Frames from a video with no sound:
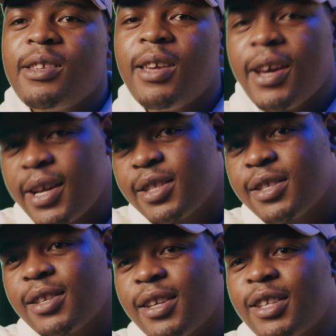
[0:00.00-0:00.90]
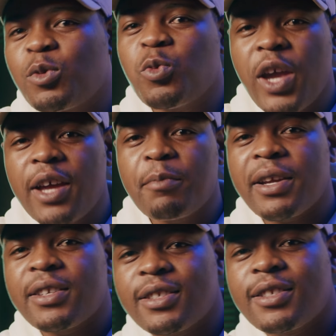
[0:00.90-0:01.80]
Yeah, it's weird,
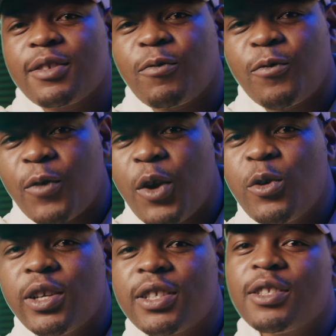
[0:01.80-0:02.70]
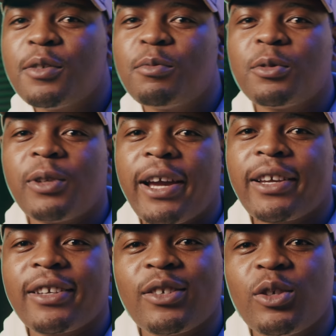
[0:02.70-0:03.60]
but it's very listenable.
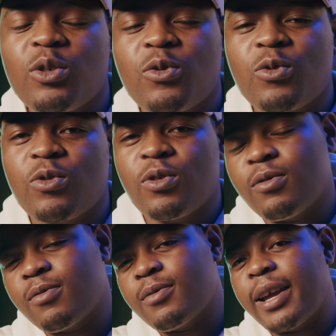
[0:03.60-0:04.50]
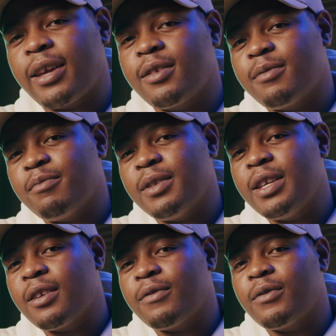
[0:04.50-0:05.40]
Like, like
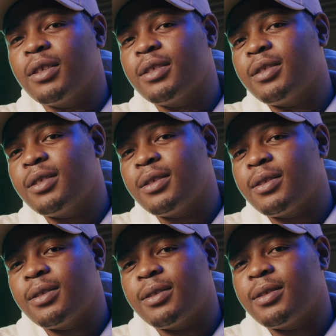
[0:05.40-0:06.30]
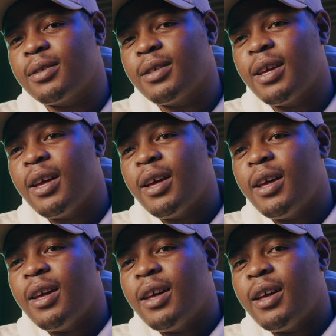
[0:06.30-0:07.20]
Mnike, for instance,
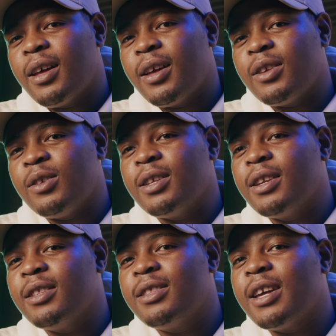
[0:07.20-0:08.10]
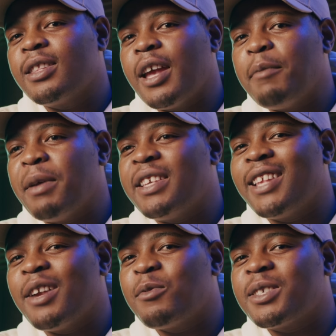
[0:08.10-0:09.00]
you didn't think that bass
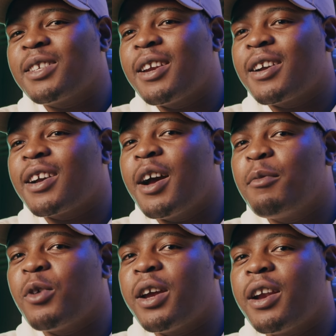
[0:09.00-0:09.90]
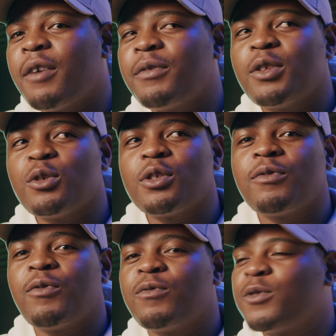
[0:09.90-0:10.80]
line was going to come right after those
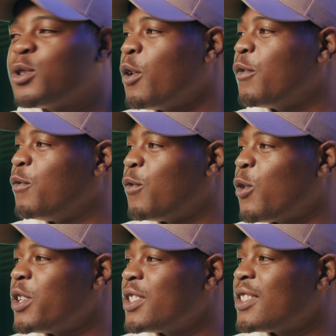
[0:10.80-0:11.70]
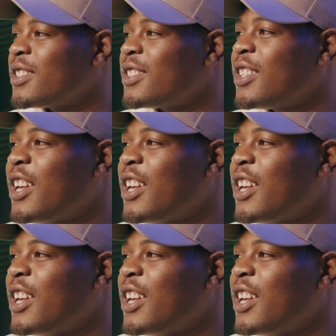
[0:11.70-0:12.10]
soft voices.